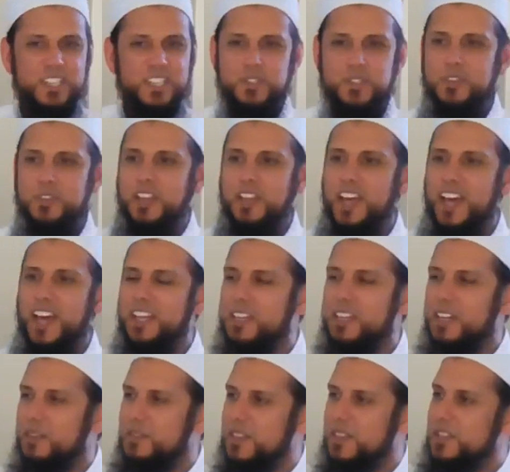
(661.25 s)
So the light
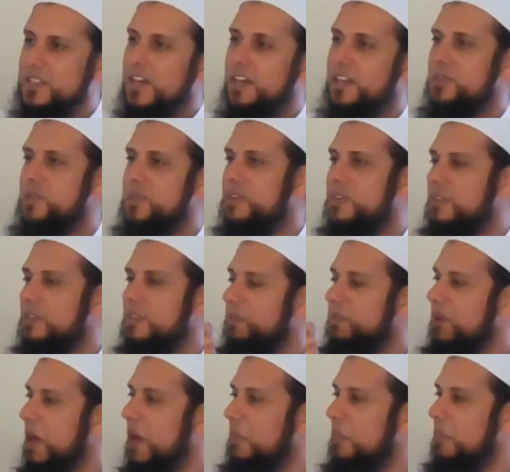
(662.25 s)
of the sun is going to be
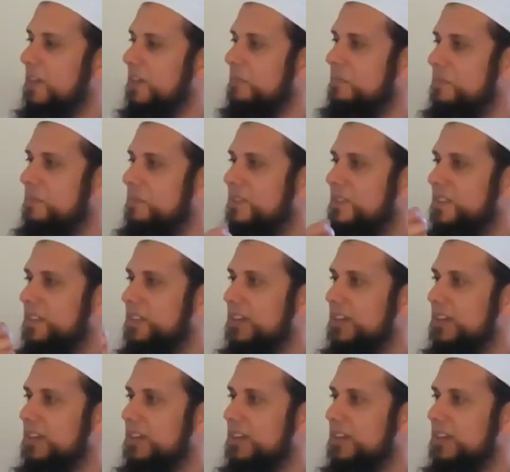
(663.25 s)
wrapped up